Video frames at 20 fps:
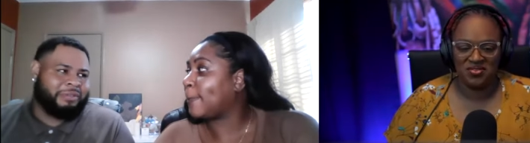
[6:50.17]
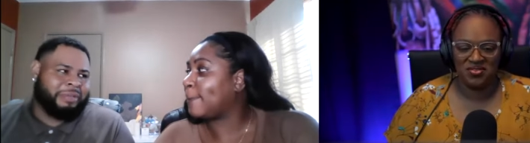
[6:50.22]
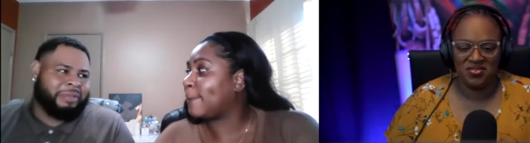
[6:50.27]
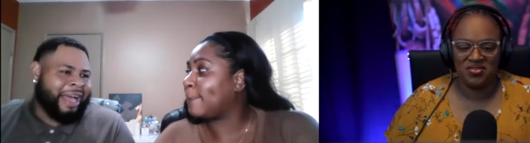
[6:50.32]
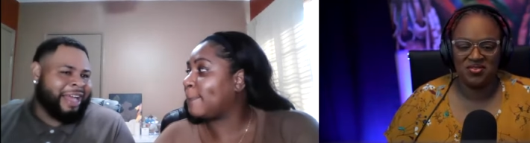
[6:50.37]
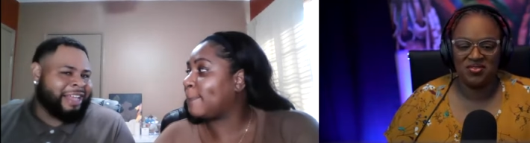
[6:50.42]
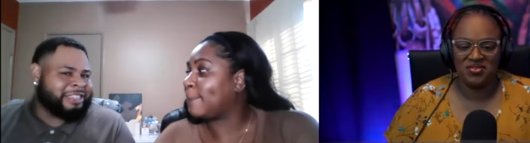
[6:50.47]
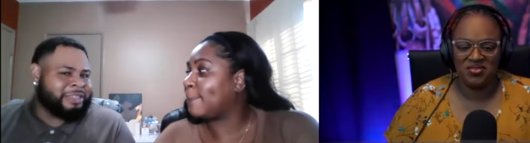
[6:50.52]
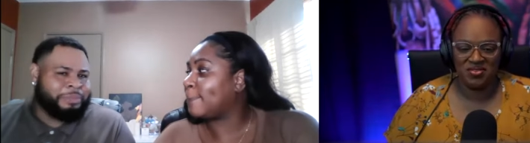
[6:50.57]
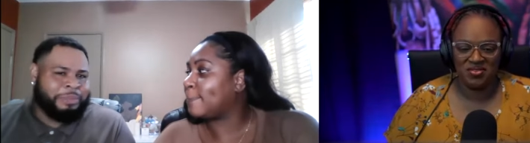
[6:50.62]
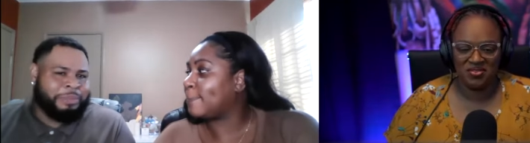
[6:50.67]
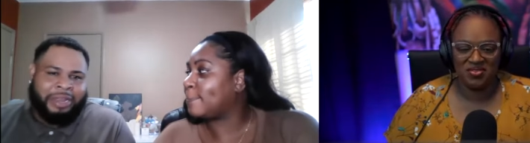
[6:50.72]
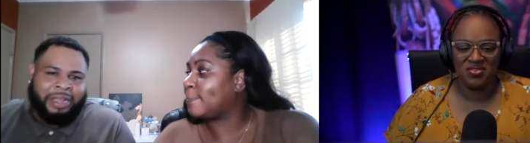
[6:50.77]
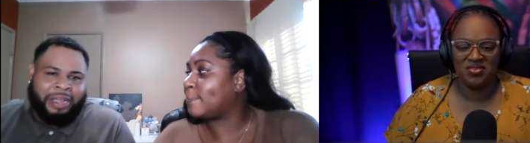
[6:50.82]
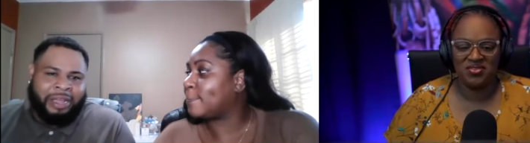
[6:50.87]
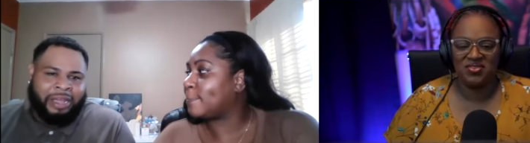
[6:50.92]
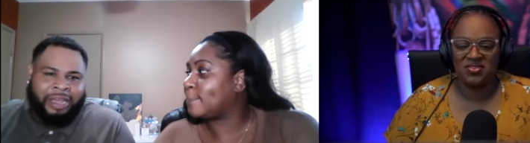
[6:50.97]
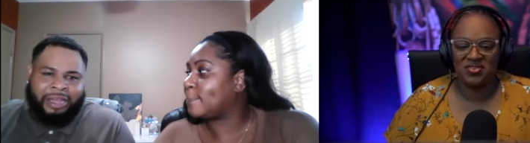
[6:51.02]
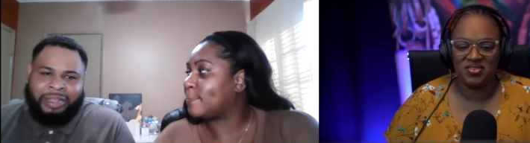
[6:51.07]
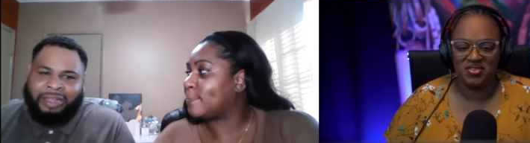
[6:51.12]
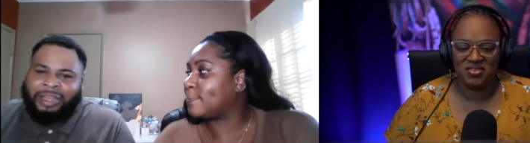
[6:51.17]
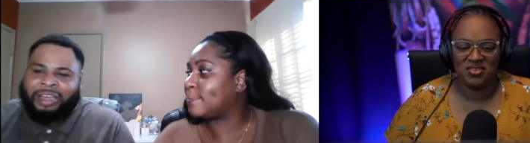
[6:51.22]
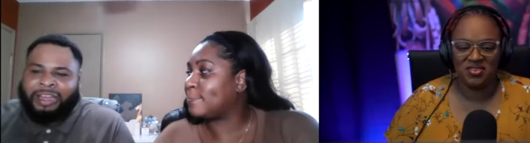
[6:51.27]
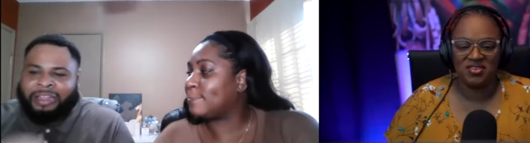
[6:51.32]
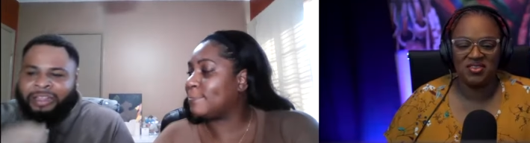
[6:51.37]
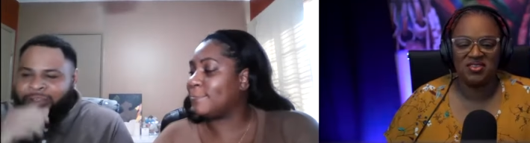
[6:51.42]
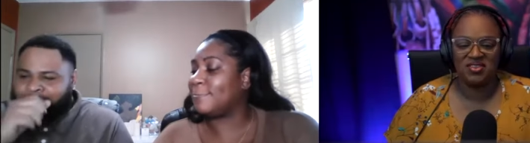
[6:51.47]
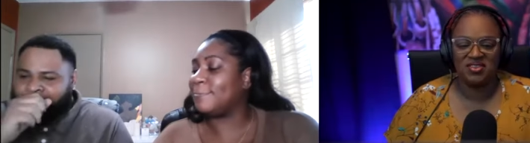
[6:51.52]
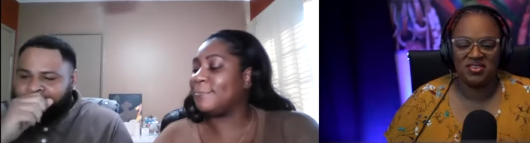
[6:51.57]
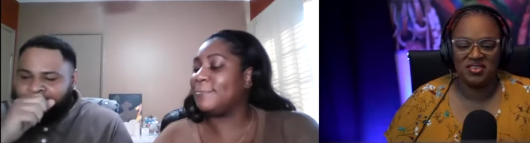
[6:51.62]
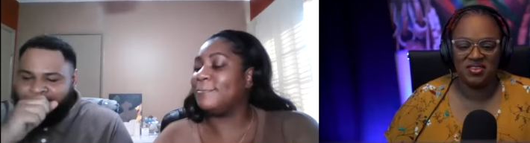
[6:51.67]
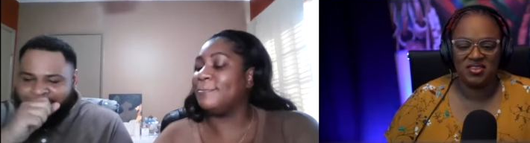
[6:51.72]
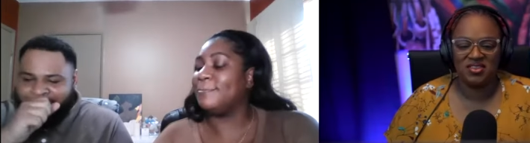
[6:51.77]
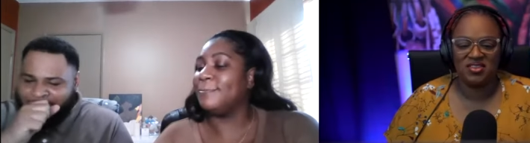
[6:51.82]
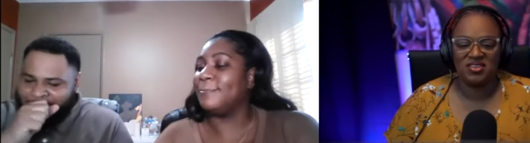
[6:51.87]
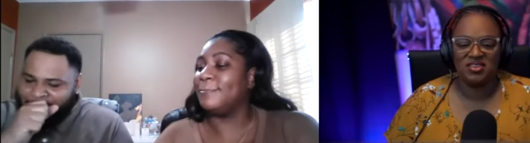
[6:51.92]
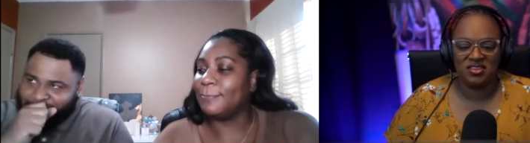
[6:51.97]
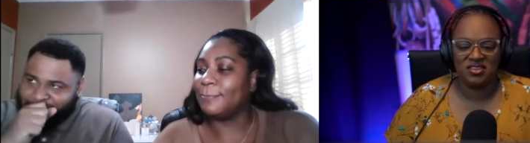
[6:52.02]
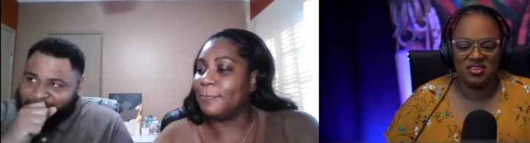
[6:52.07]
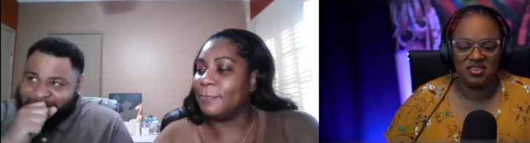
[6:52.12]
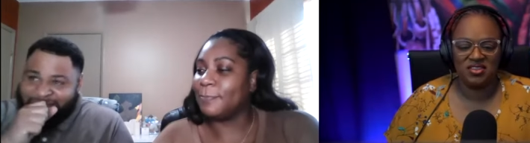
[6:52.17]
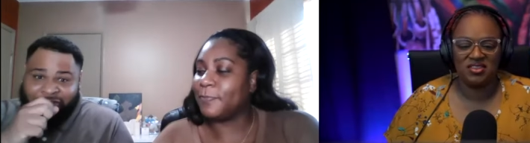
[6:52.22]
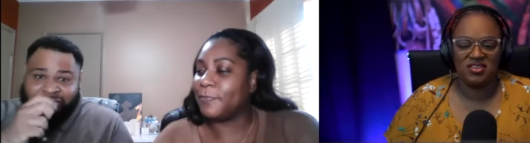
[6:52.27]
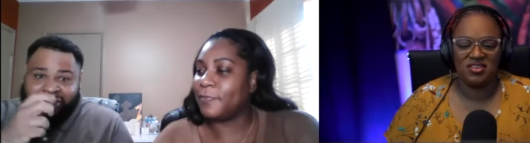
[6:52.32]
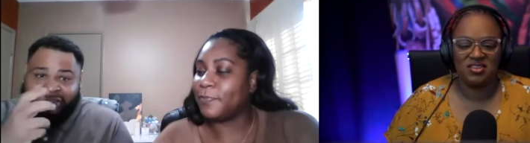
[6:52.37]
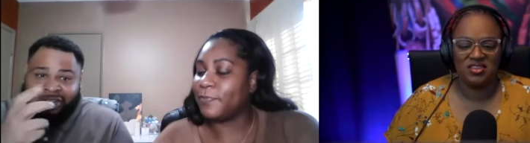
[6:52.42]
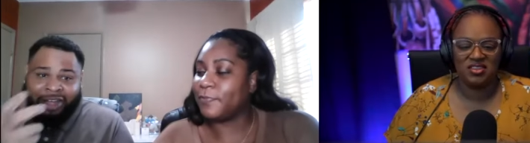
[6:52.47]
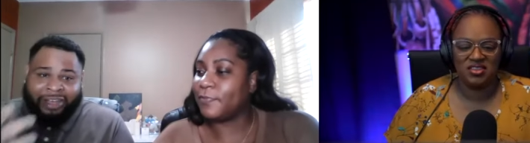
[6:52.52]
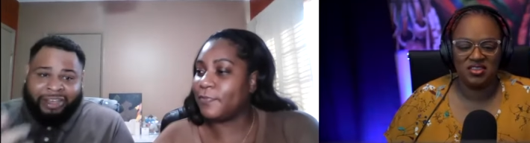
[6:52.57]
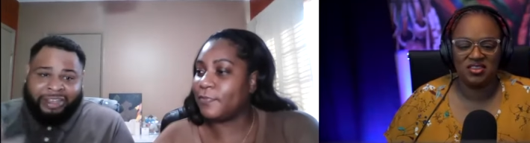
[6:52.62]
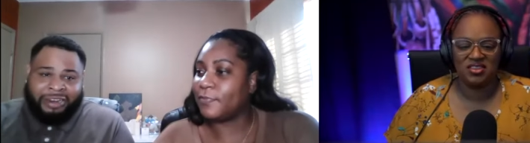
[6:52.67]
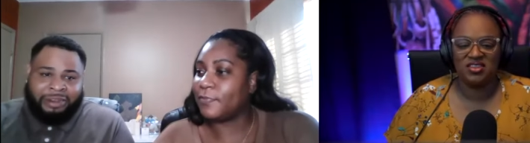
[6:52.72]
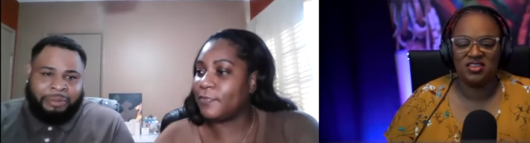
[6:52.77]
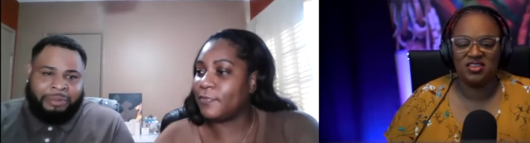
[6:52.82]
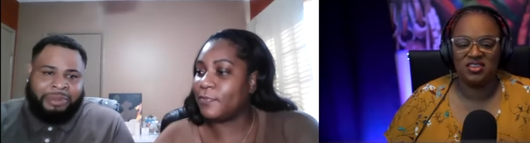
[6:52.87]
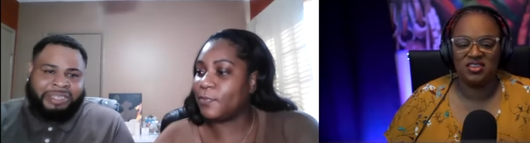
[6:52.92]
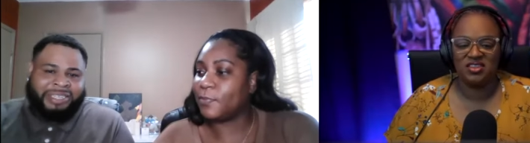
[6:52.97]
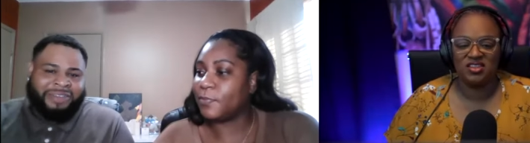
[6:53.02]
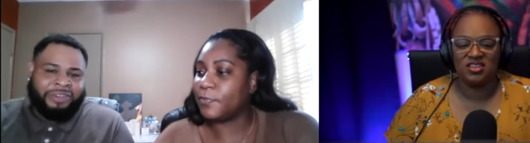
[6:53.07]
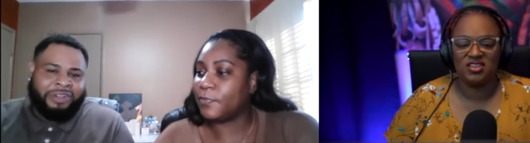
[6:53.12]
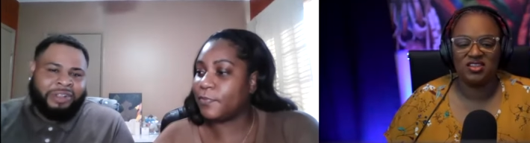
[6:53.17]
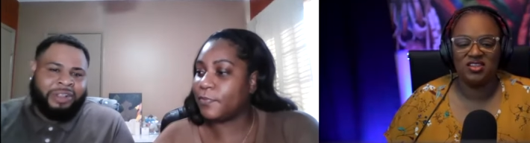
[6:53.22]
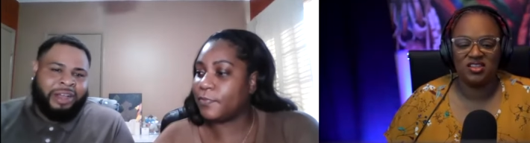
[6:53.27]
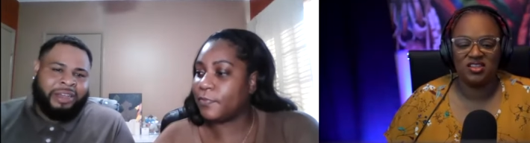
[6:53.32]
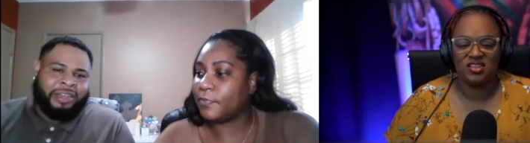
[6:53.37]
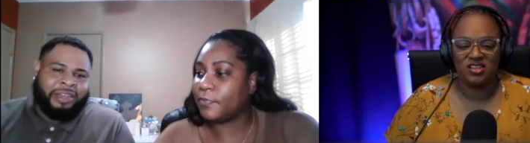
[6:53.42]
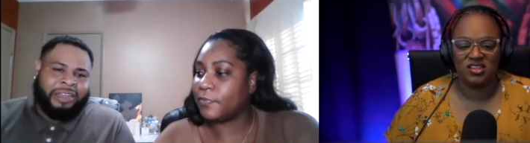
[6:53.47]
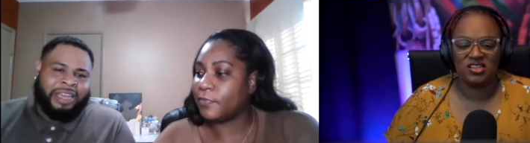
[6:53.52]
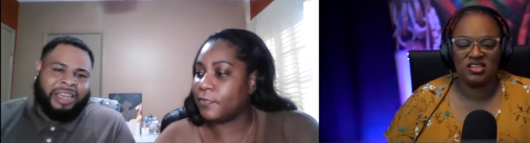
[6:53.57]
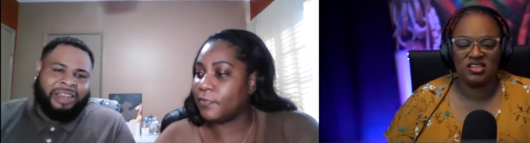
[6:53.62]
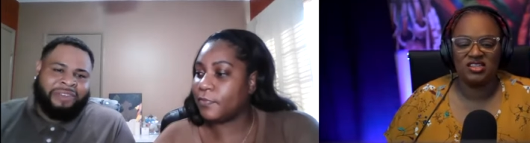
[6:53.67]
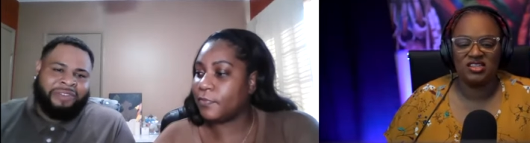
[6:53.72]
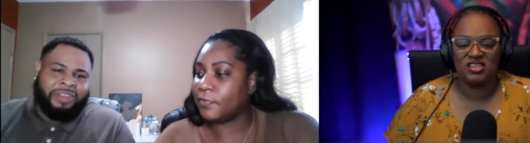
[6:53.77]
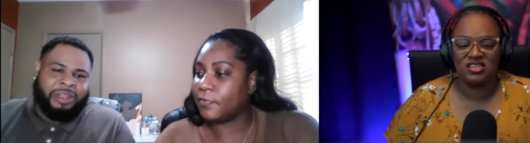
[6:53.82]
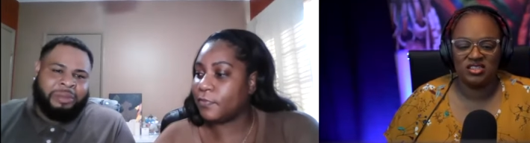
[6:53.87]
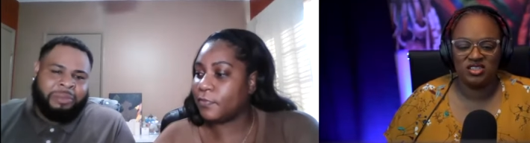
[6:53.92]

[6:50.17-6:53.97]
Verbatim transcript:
Speaker 1: Last minute, it, it can literally be seven o'clock in the I mean, seven o'clock in the evening.